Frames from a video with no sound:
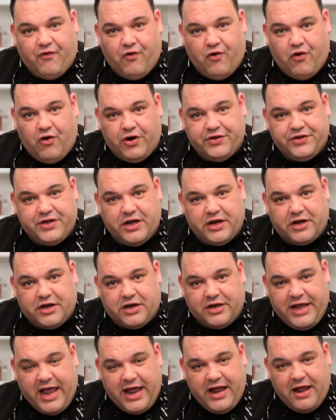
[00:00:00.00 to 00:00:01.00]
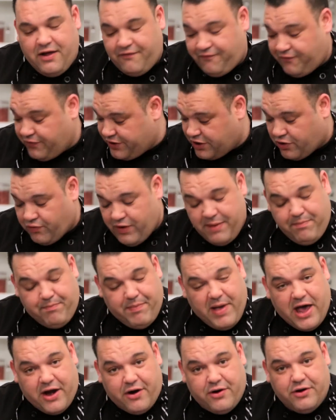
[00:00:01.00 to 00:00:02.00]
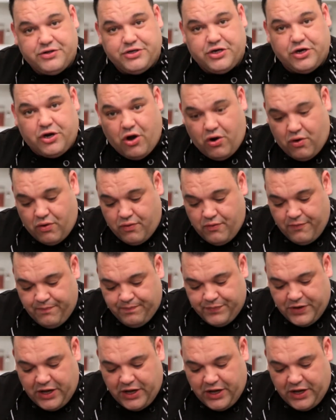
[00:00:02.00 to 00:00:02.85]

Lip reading: for the crepe batter to go